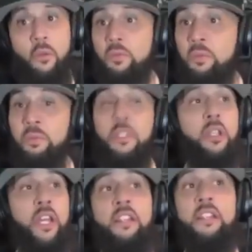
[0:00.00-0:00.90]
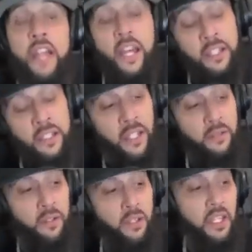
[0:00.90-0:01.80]
and
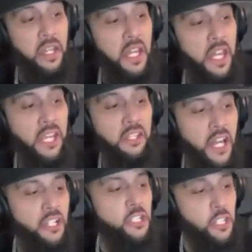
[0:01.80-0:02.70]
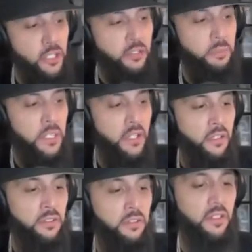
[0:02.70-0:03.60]
it's not just because
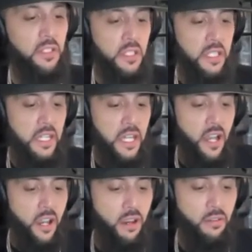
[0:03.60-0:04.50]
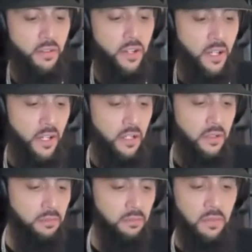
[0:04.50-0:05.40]
of
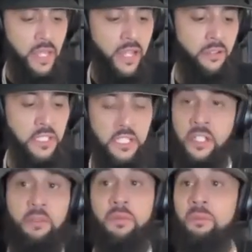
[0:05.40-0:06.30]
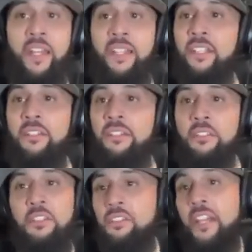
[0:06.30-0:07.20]
lack of teaching, and there's just
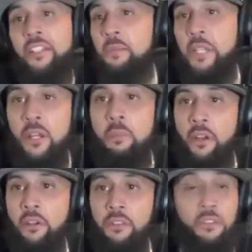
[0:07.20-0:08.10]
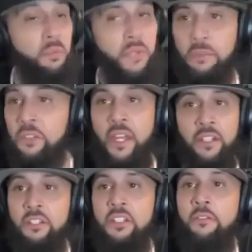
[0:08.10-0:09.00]
not that many umpires. So sometimes you need to
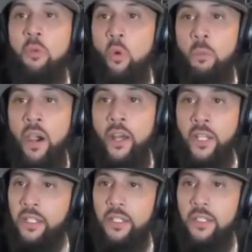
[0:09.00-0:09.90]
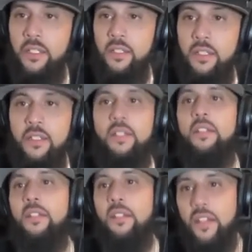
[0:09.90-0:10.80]
have a warm body,
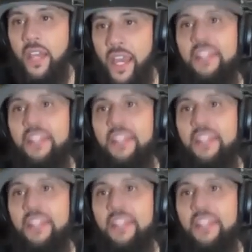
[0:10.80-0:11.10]
and that's